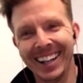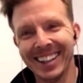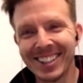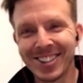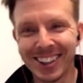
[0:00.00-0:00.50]
I
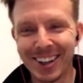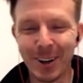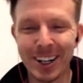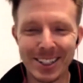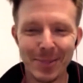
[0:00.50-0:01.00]
literally
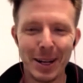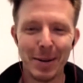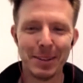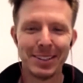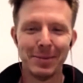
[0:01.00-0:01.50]
want to be
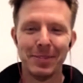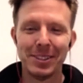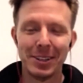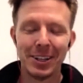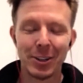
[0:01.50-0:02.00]
able to,
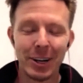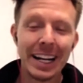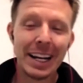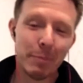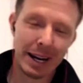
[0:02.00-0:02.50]
to create
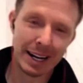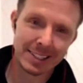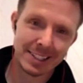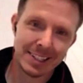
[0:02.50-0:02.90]
impact,